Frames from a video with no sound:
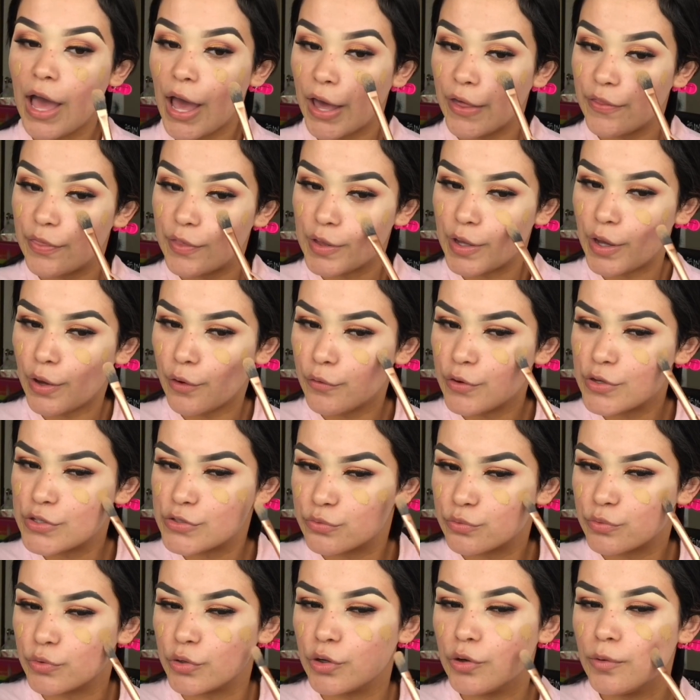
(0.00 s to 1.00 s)
I think I
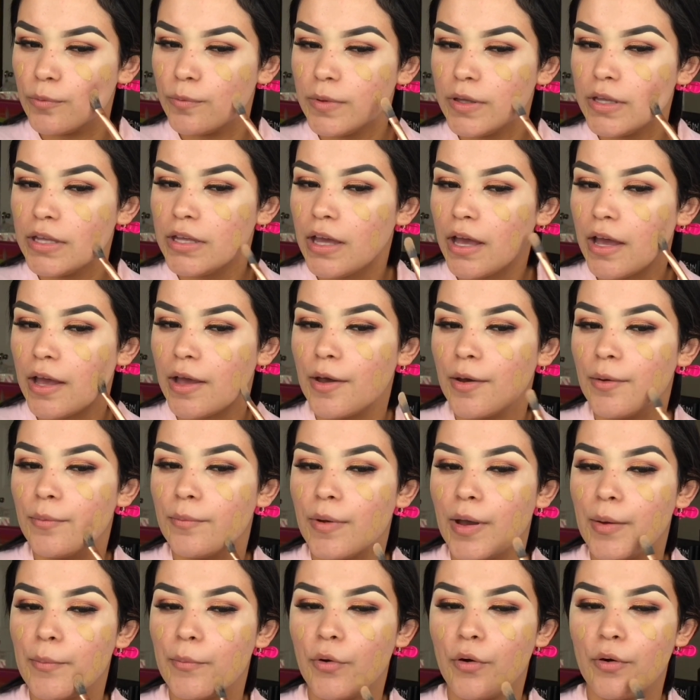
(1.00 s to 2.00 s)
always will be.
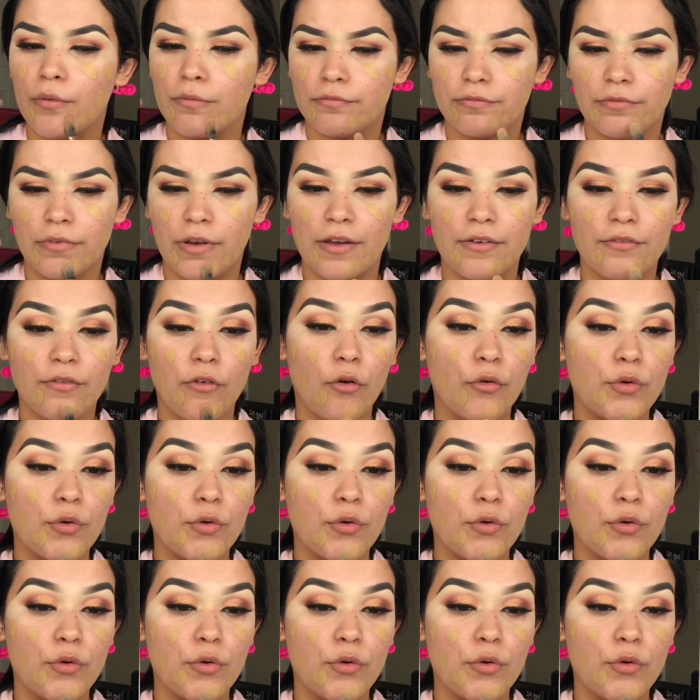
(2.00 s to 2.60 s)
I've